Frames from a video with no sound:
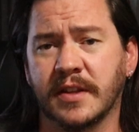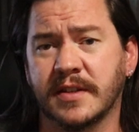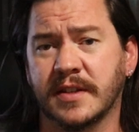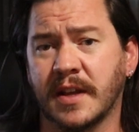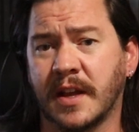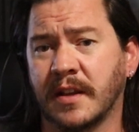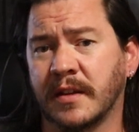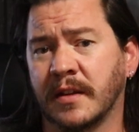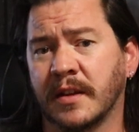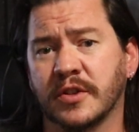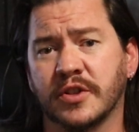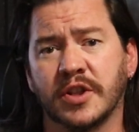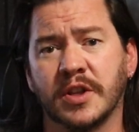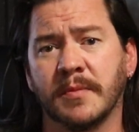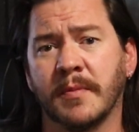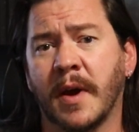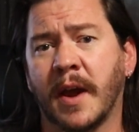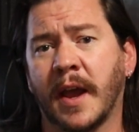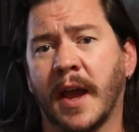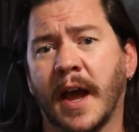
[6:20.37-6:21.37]
said that she
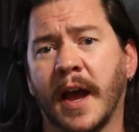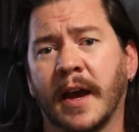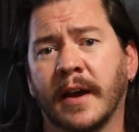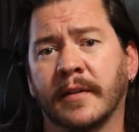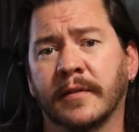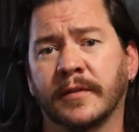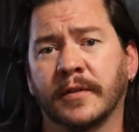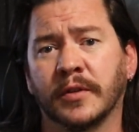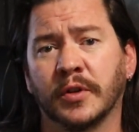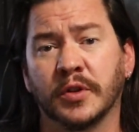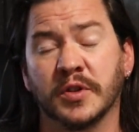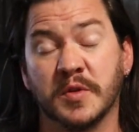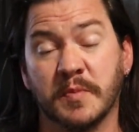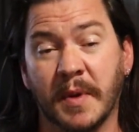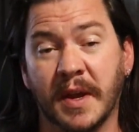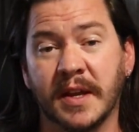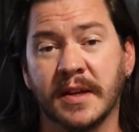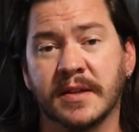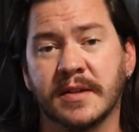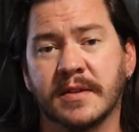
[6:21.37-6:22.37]
might have a little
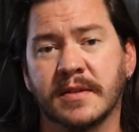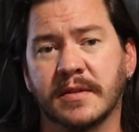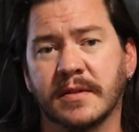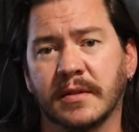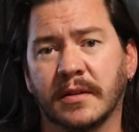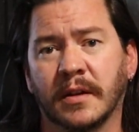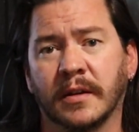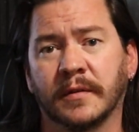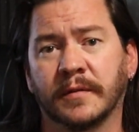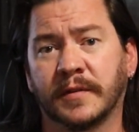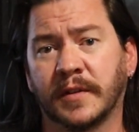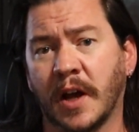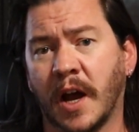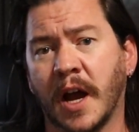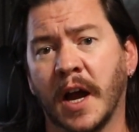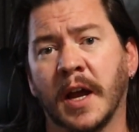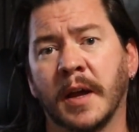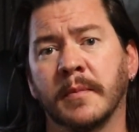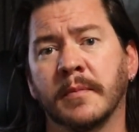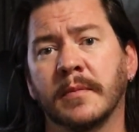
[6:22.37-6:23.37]
space of
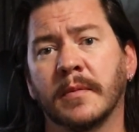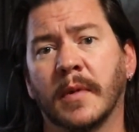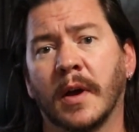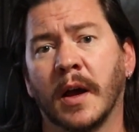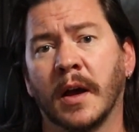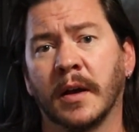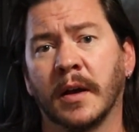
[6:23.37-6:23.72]
time